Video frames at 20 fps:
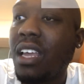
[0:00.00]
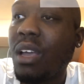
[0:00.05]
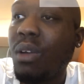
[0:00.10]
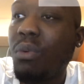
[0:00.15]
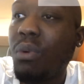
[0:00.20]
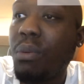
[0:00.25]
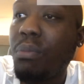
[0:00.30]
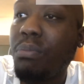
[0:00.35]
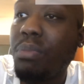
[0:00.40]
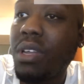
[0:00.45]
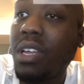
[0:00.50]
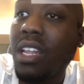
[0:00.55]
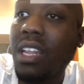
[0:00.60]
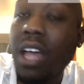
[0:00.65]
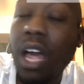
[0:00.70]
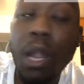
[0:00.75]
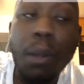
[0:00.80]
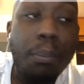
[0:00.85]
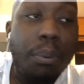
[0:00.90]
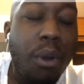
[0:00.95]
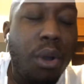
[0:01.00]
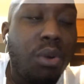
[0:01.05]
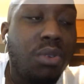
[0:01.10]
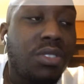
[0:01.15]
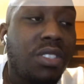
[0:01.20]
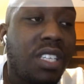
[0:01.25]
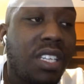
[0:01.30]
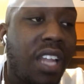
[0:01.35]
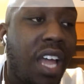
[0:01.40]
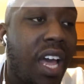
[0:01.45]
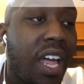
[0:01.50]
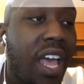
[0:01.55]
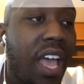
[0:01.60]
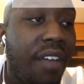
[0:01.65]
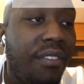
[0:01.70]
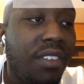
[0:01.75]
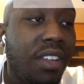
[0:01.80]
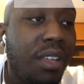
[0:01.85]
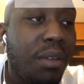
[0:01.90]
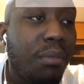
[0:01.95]
It would be a lot of pros to not
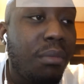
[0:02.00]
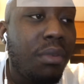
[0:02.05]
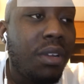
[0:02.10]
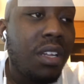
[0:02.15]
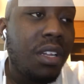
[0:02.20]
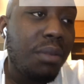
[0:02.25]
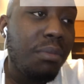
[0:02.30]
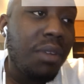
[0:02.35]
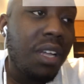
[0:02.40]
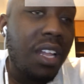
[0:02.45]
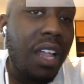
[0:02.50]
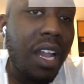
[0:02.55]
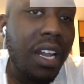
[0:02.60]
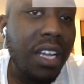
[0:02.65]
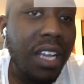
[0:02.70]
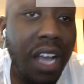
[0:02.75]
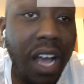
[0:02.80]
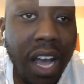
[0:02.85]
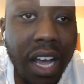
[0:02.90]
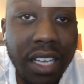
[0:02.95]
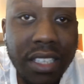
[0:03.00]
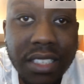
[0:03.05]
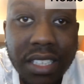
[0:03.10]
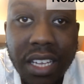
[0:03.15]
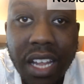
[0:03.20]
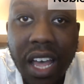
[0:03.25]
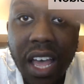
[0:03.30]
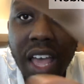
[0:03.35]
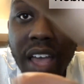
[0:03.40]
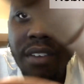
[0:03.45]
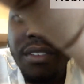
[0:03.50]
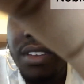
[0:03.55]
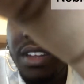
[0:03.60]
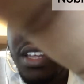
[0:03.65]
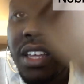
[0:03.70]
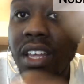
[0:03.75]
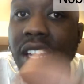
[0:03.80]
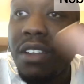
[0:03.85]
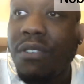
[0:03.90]
having it, but it would be a lot of cons to not having it.